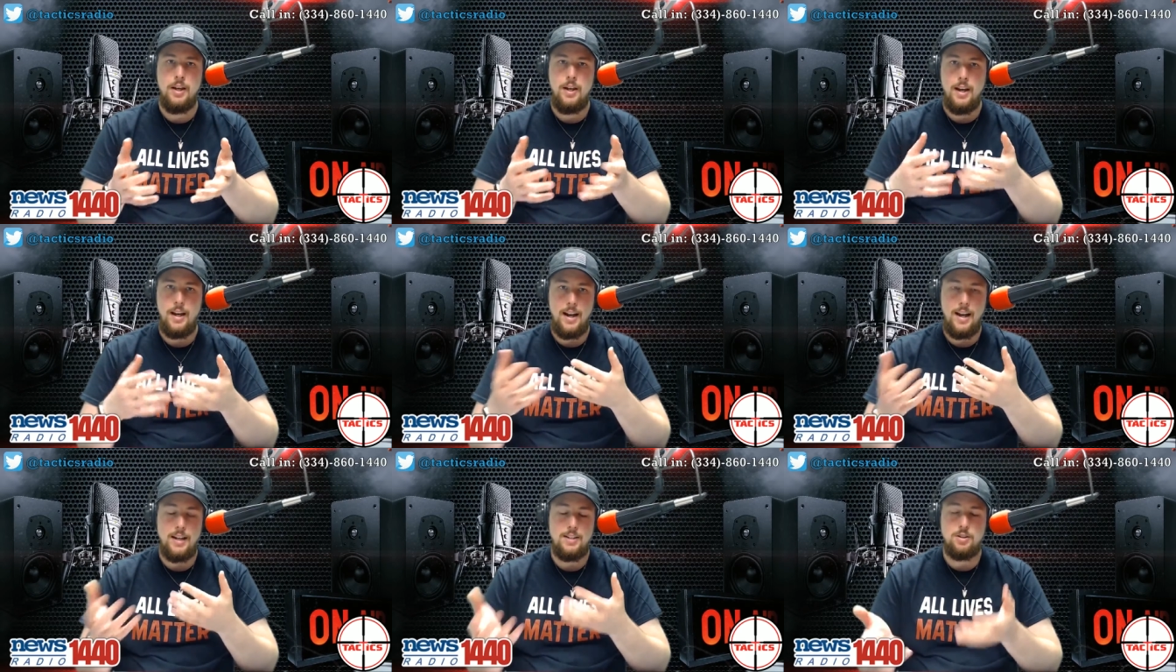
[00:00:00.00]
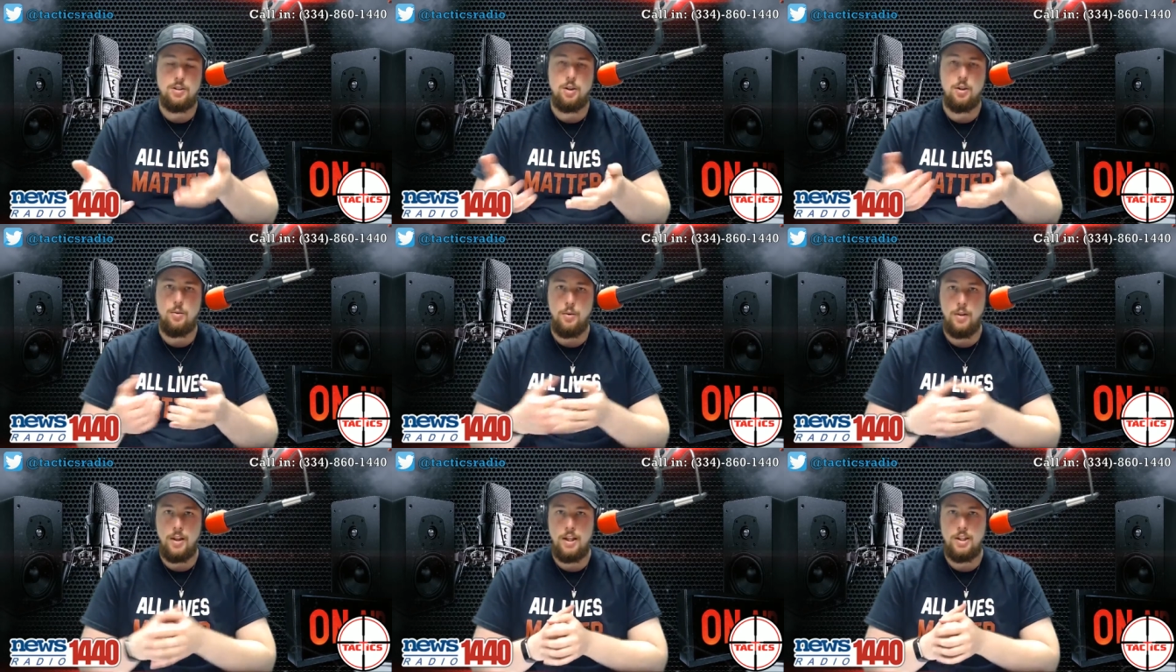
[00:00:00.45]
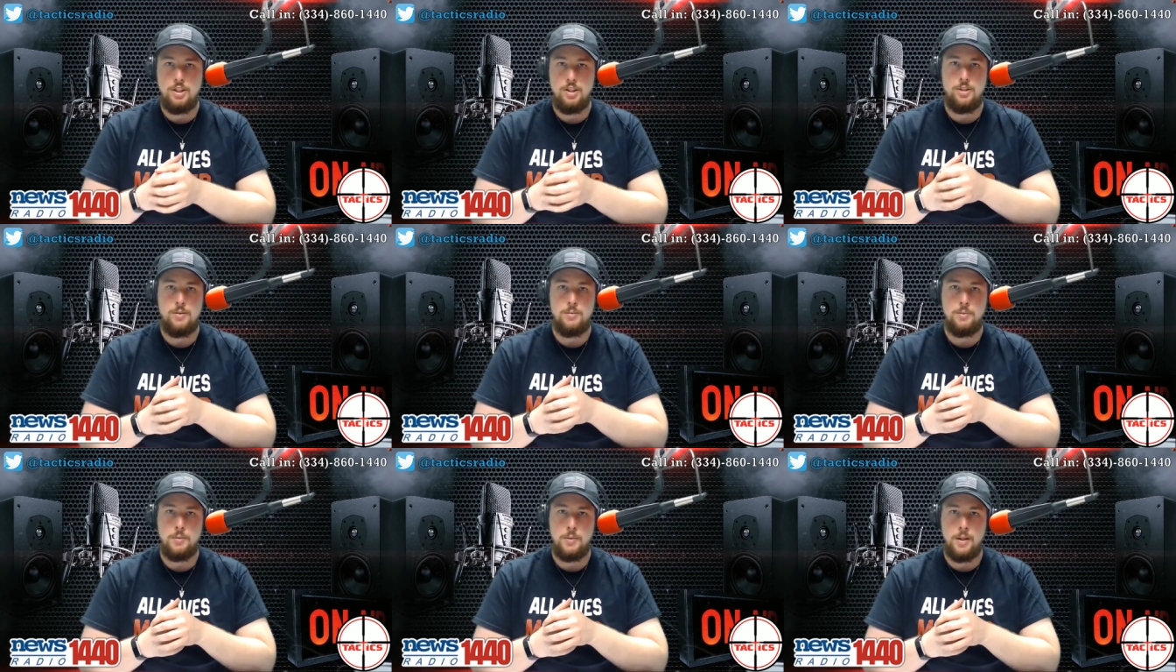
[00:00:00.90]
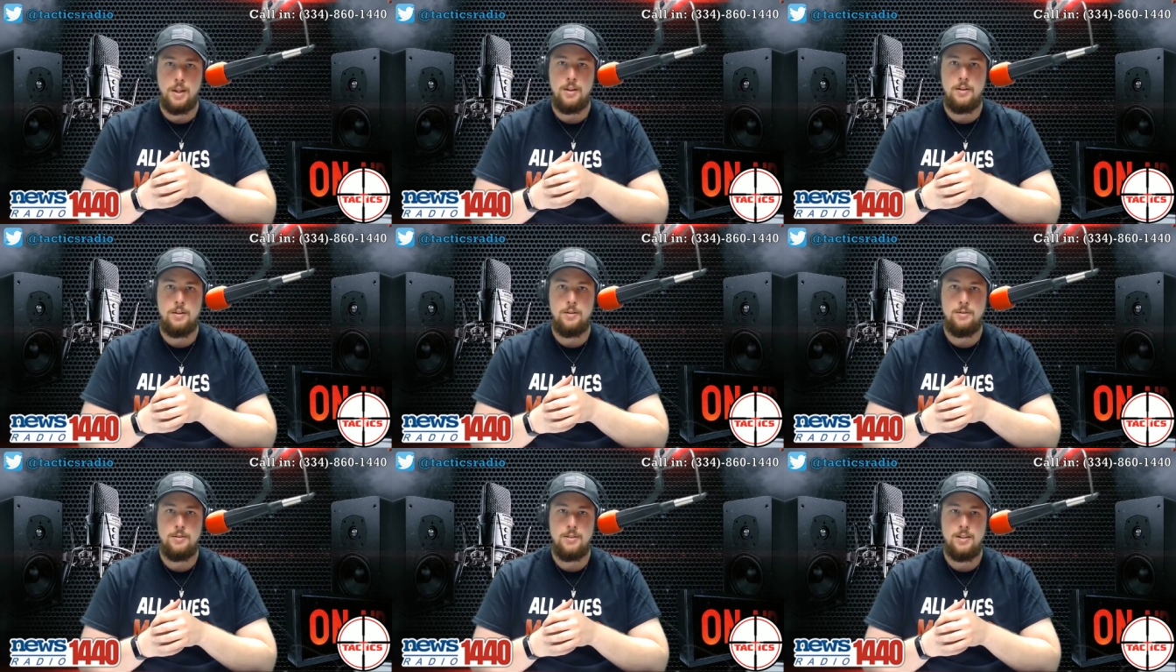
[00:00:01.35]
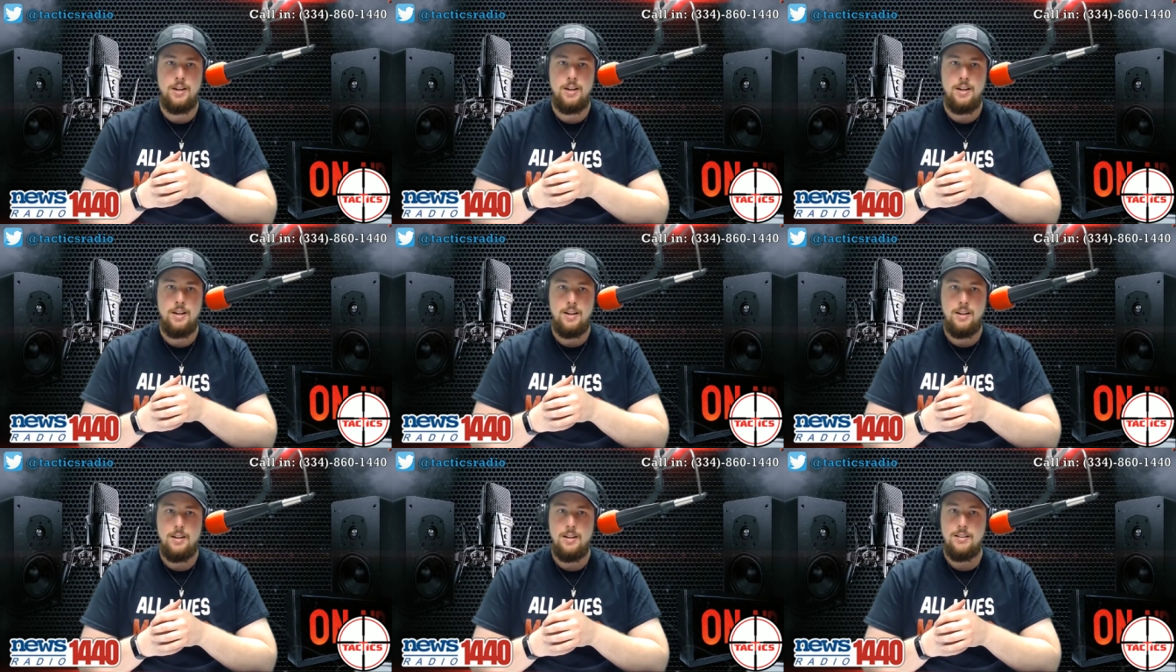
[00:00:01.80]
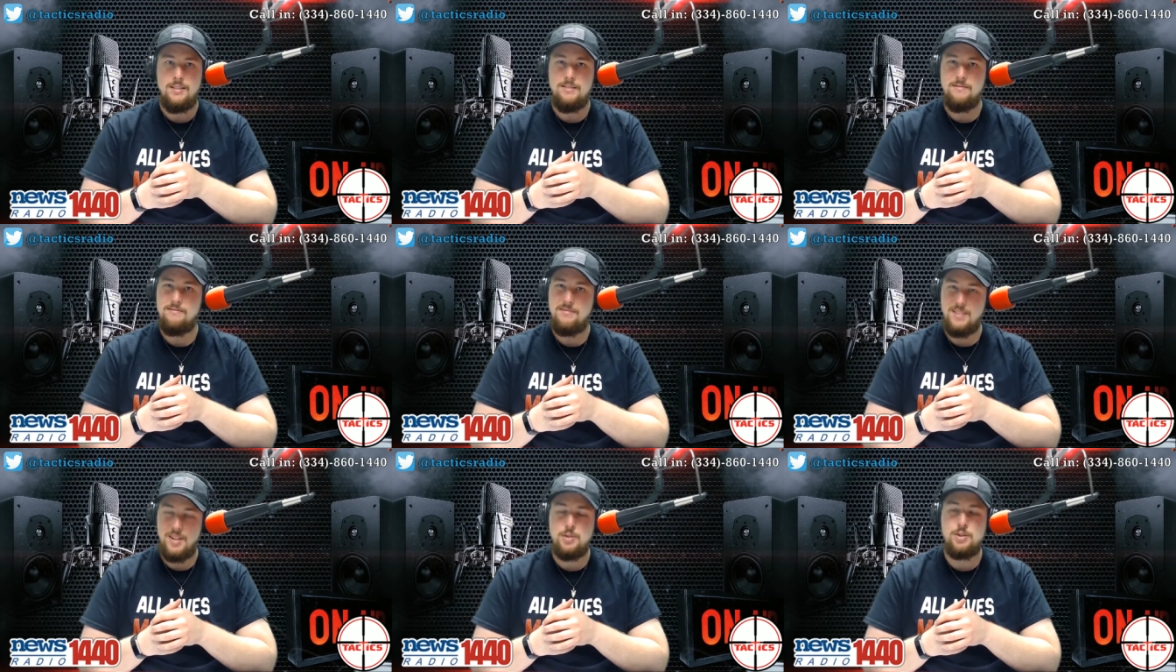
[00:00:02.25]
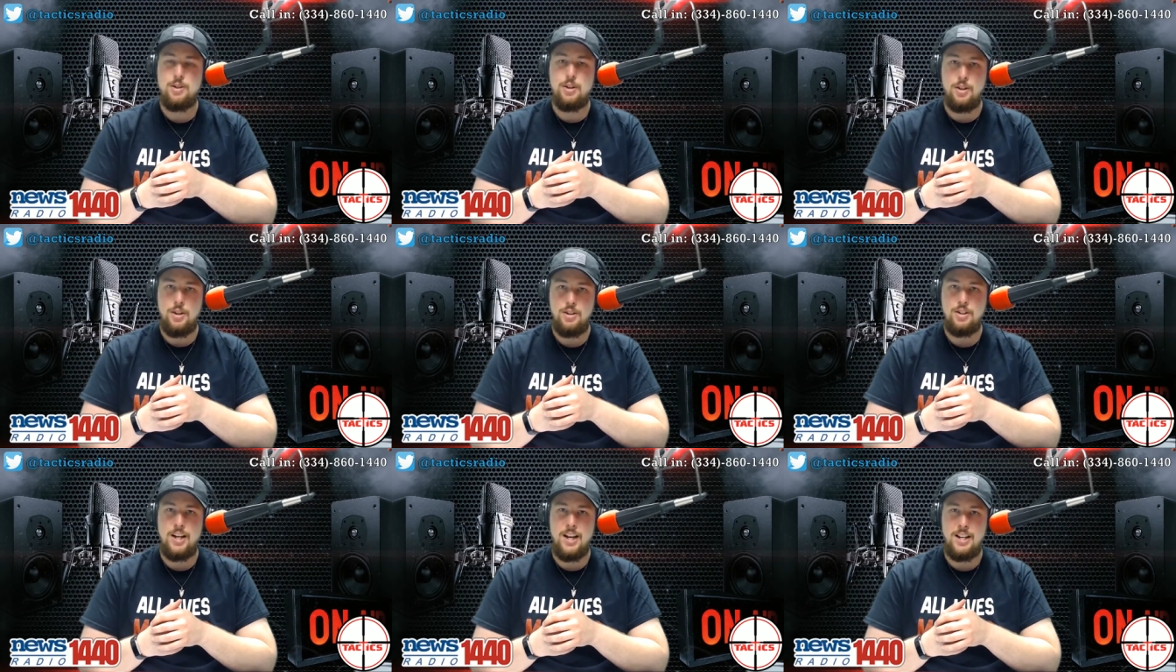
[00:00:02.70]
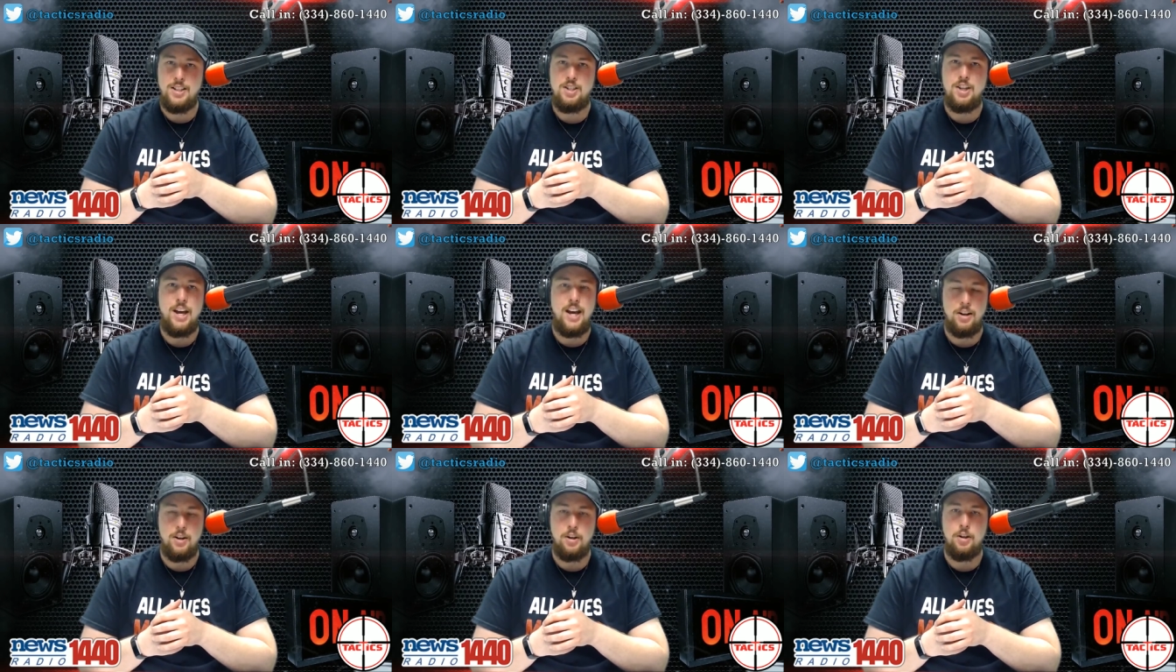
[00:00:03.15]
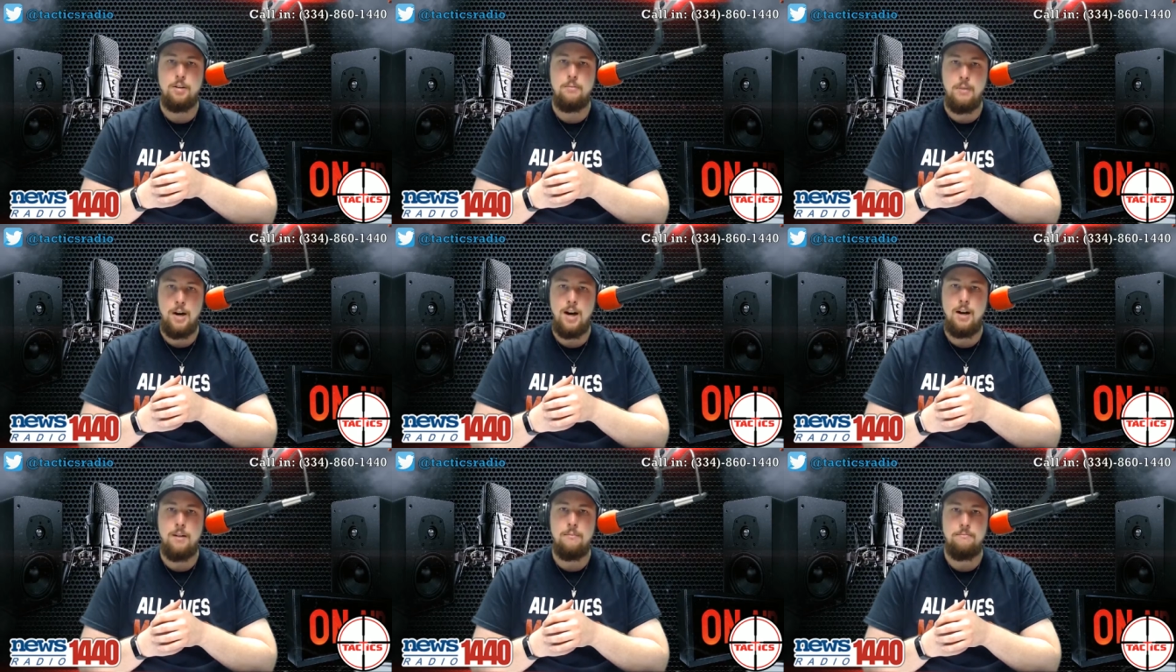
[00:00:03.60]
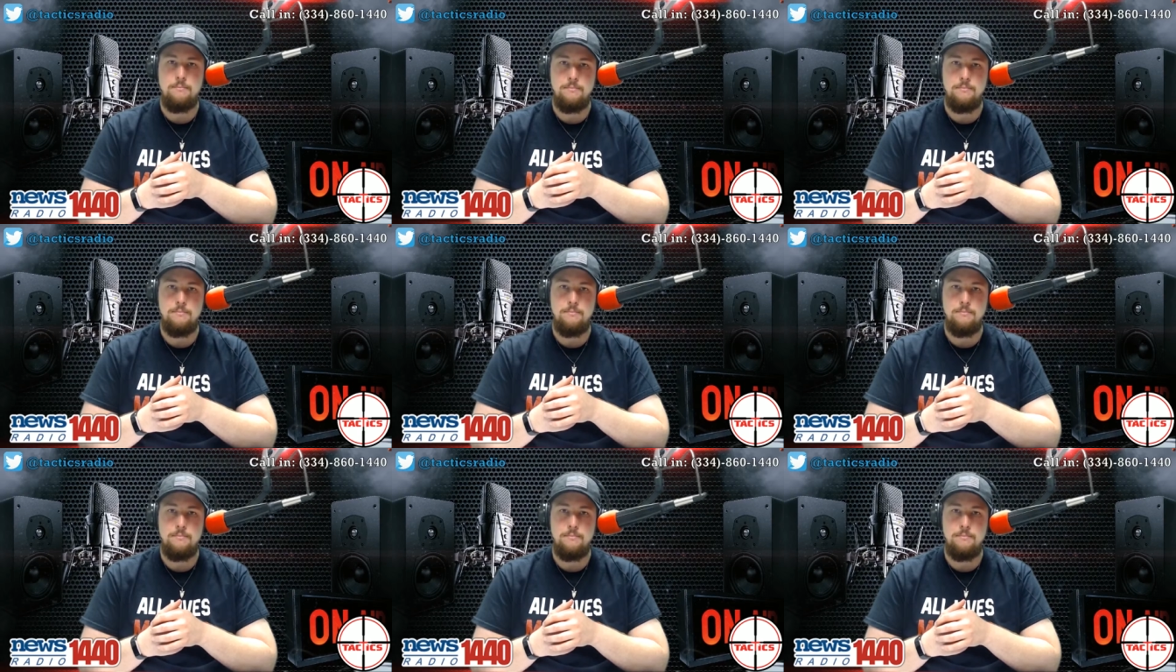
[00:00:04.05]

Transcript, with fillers: and has good relationships with others, there's a good chance you had a good mom.